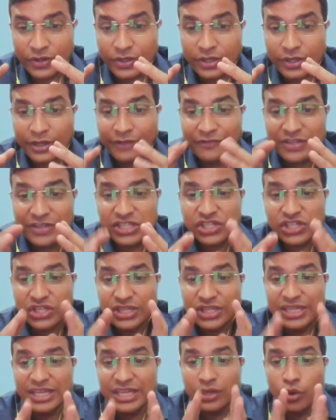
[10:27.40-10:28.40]
which
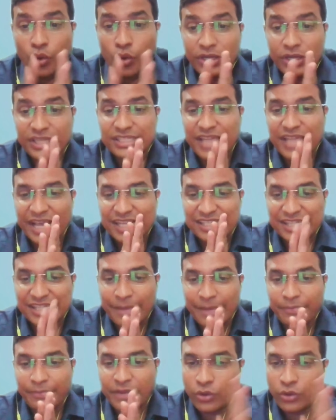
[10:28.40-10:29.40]
the court is
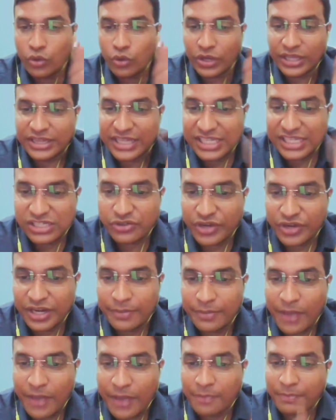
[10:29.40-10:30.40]
accepting, okay, this
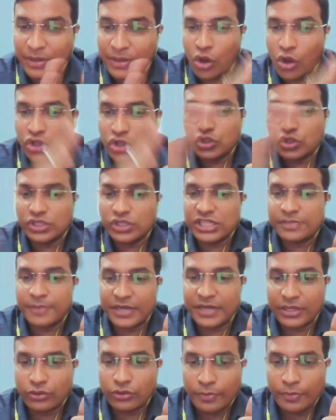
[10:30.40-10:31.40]
trademark belongs to this
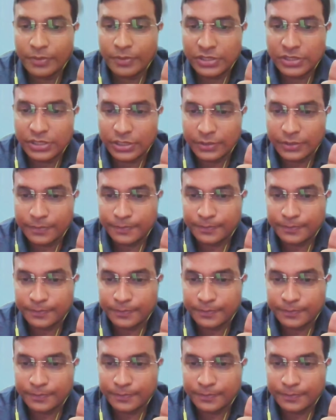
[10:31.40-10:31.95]
particular person.